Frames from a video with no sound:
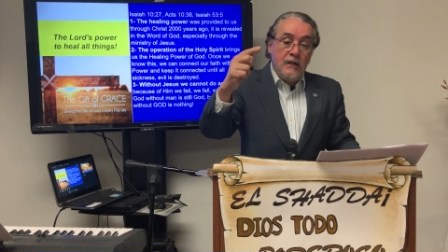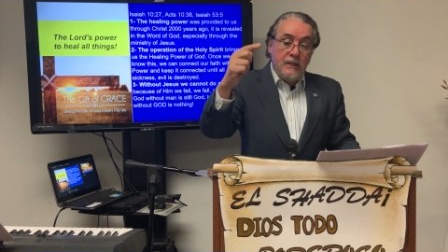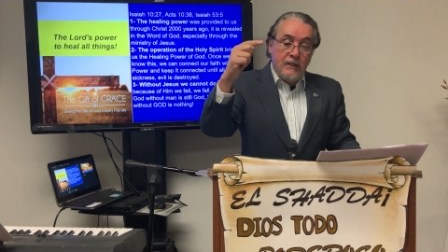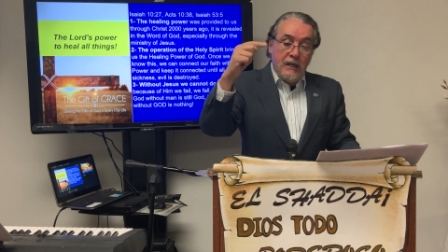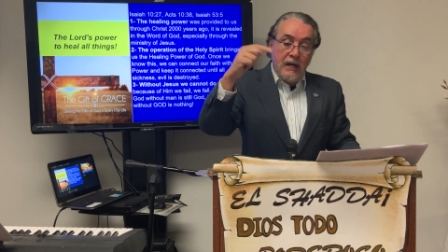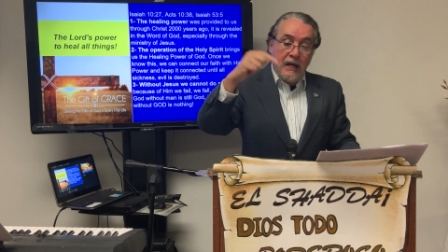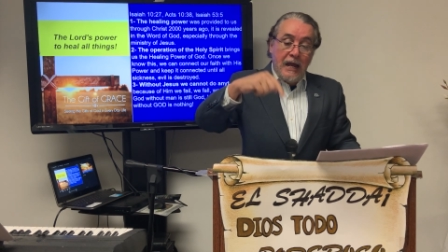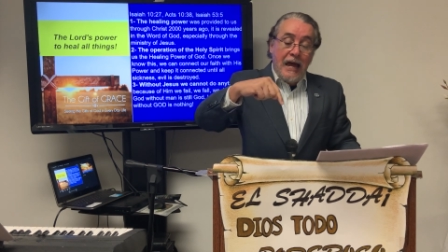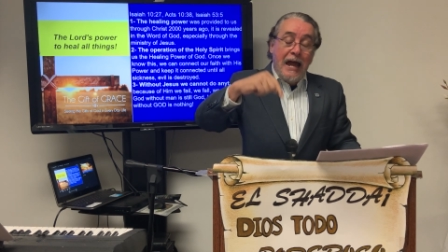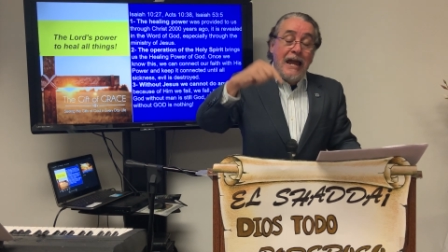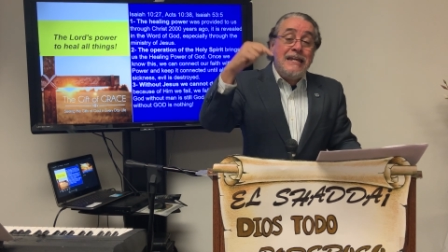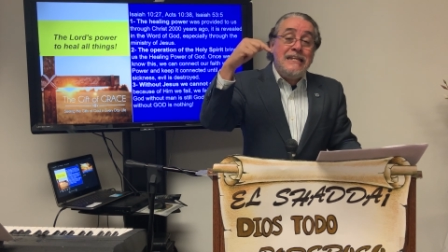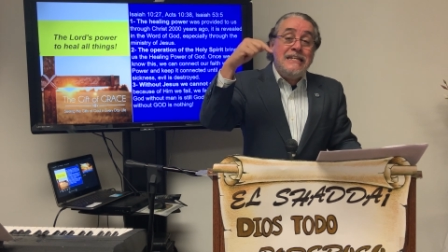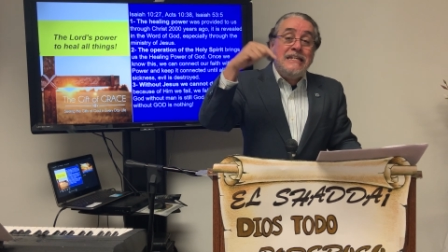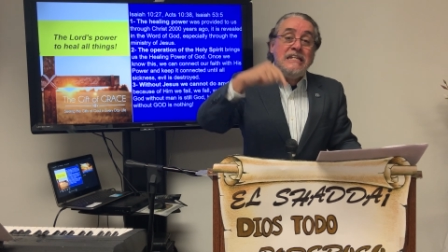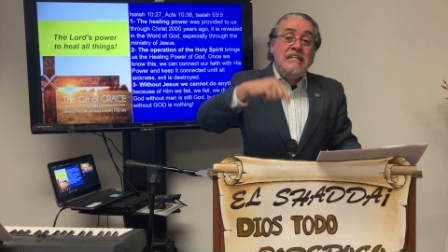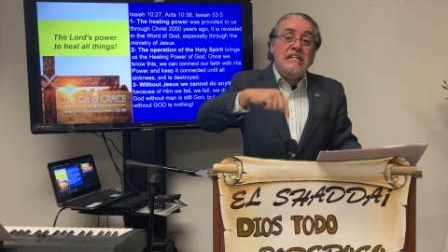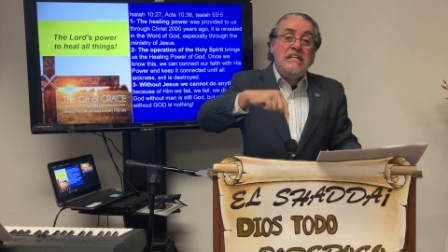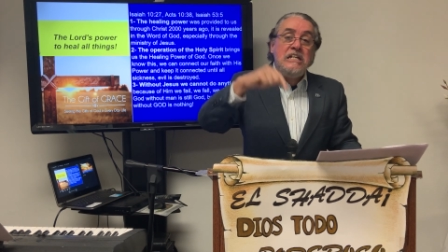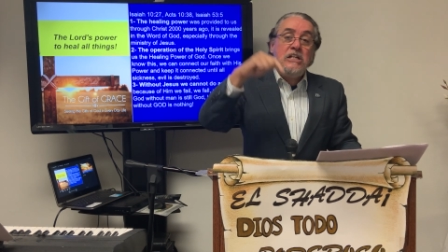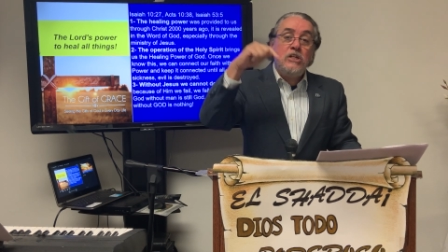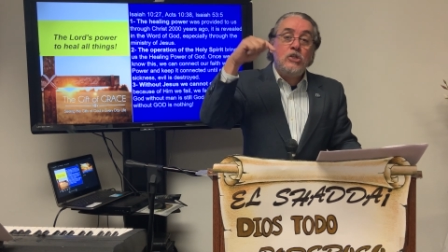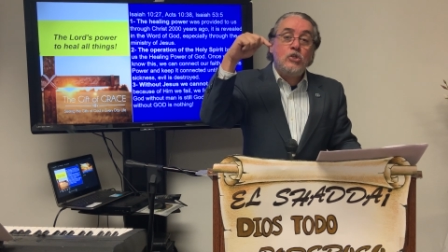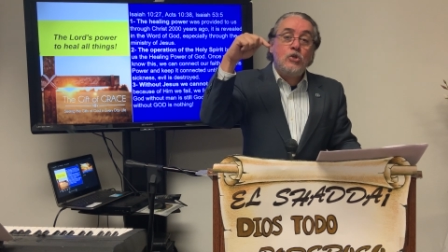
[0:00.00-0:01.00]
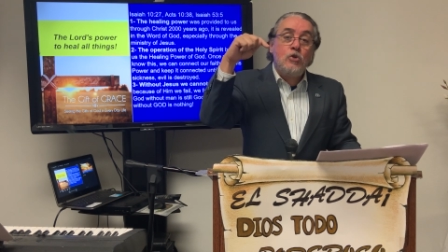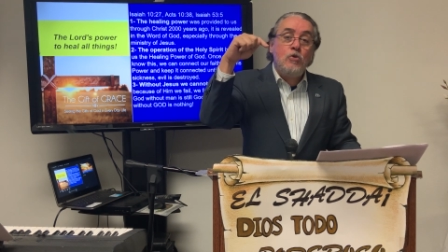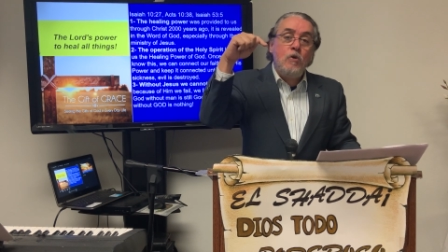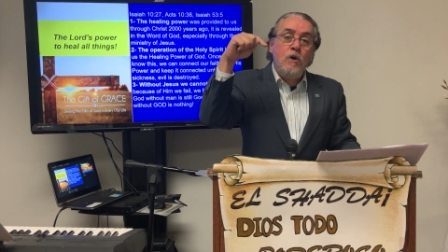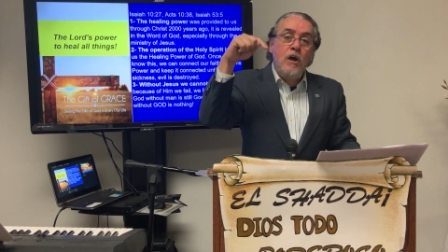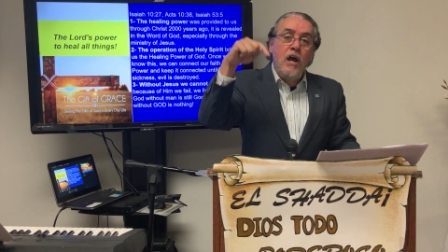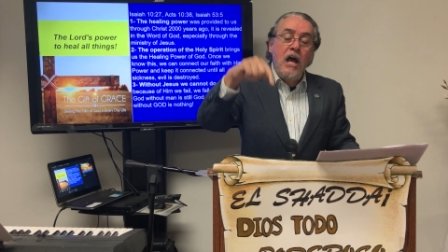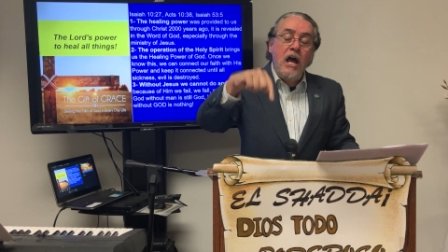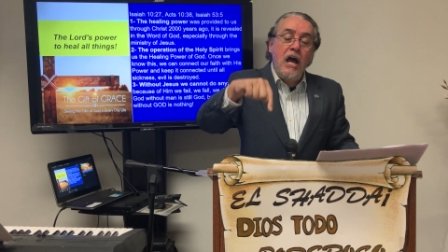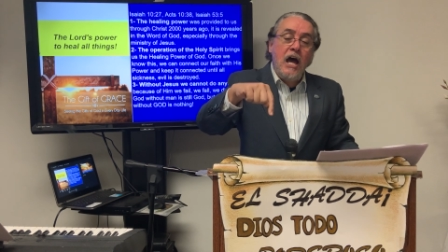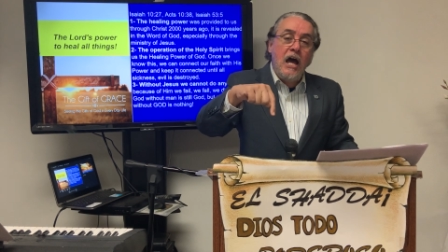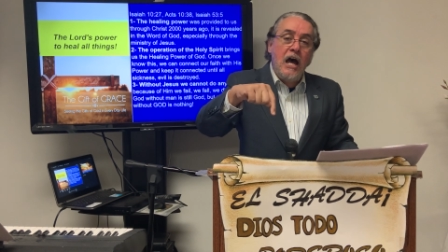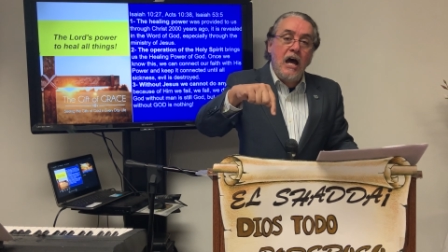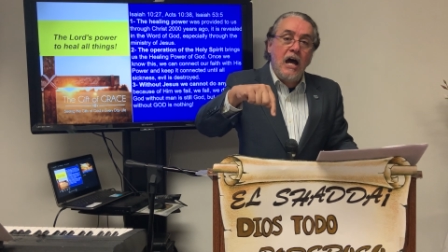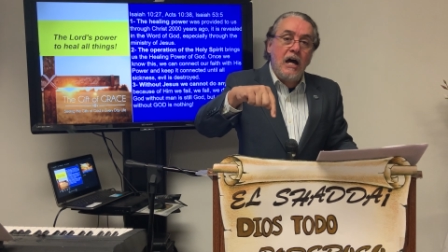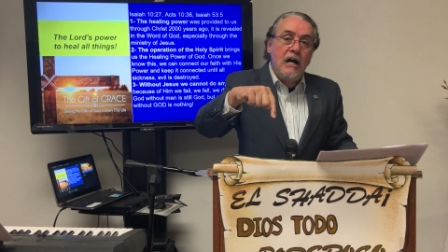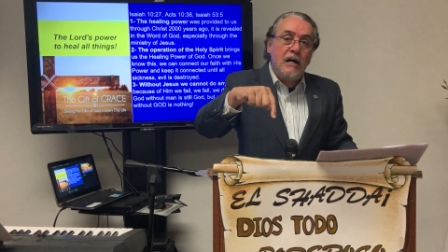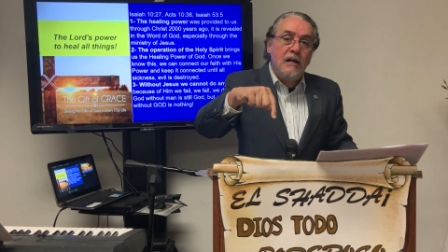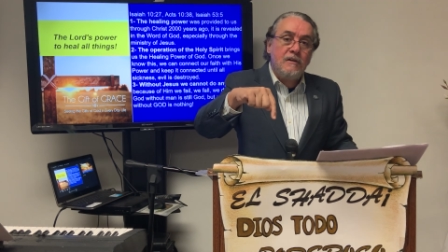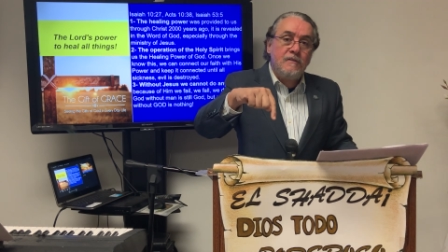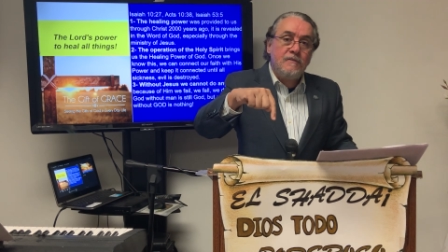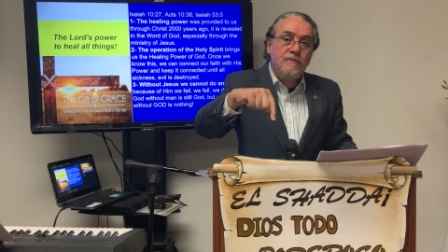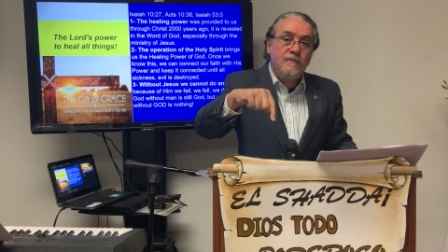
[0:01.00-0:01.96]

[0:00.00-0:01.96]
that I need to have.